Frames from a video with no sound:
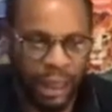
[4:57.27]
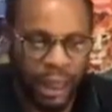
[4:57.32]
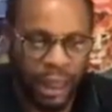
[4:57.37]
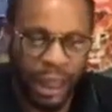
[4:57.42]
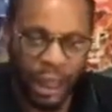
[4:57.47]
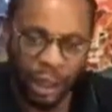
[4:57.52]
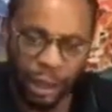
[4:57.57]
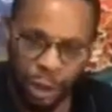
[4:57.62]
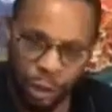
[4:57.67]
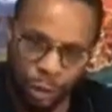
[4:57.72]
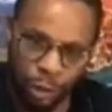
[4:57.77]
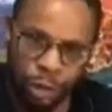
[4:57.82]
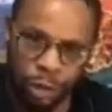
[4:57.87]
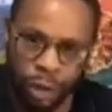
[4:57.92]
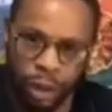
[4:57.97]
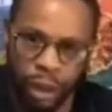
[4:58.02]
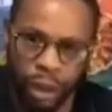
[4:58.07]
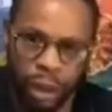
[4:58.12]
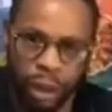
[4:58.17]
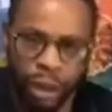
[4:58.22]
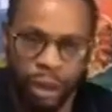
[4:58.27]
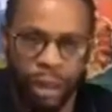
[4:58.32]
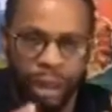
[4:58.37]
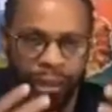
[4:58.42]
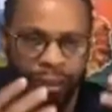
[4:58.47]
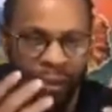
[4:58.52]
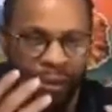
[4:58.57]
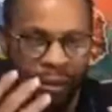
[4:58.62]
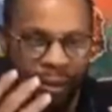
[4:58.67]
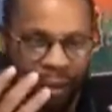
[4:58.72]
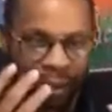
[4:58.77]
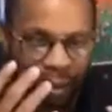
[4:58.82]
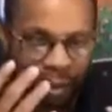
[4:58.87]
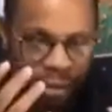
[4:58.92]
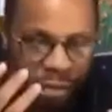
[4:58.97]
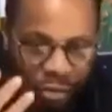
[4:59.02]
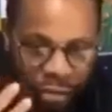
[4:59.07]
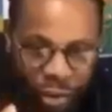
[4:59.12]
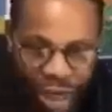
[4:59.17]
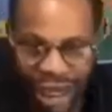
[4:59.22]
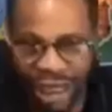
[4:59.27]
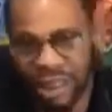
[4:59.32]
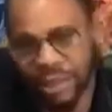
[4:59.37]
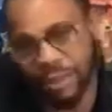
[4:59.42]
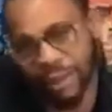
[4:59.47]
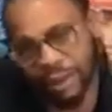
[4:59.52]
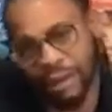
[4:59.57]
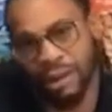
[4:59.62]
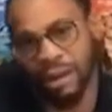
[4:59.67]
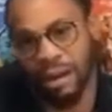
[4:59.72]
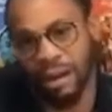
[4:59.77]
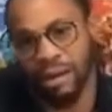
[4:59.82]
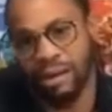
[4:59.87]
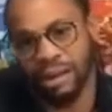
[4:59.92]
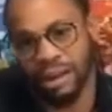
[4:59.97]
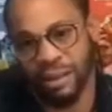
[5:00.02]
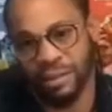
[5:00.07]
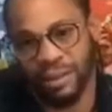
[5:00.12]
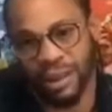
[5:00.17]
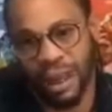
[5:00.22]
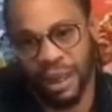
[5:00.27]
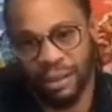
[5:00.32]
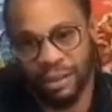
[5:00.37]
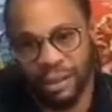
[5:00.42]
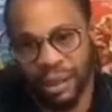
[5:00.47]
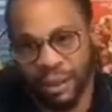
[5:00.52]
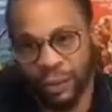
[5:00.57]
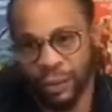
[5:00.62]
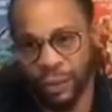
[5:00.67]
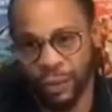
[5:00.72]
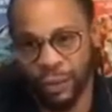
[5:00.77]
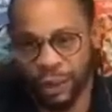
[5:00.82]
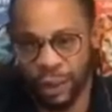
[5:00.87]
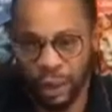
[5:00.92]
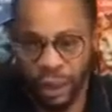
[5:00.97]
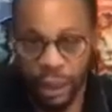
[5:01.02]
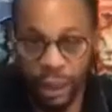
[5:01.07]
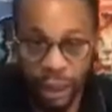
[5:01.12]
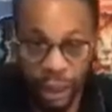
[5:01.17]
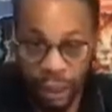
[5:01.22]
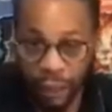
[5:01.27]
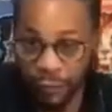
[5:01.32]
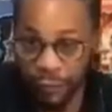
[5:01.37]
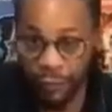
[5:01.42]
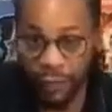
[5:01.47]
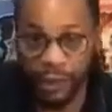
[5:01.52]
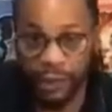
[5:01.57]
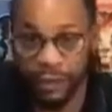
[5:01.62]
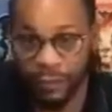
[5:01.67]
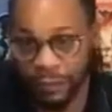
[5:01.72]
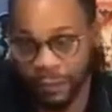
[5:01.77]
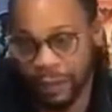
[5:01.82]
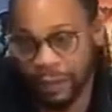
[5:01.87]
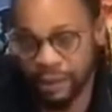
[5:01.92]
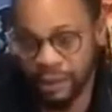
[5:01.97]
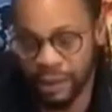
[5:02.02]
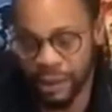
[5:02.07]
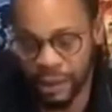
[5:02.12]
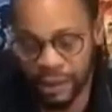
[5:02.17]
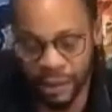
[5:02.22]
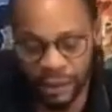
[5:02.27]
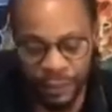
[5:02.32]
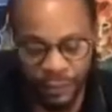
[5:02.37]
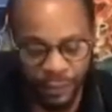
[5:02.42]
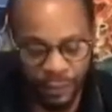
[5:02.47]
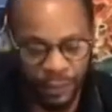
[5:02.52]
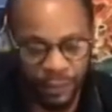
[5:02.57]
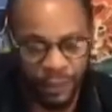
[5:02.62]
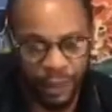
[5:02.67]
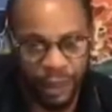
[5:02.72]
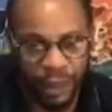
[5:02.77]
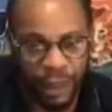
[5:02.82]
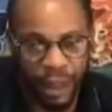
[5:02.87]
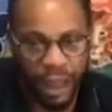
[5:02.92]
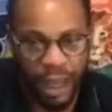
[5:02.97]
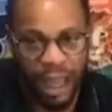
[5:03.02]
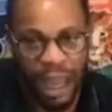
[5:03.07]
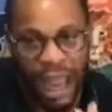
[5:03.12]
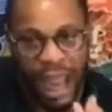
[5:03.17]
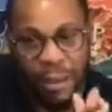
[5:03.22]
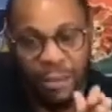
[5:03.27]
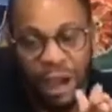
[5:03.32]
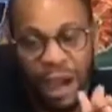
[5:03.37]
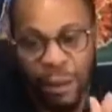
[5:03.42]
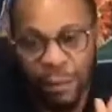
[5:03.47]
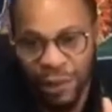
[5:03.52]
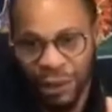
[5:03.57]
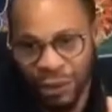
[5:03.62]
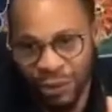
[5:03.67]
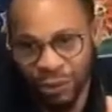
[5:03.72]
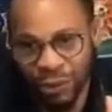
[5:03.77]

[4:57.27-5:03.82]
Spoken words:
ensure that they're grasping the concept as they would in a face-to-face setting. I'm happy to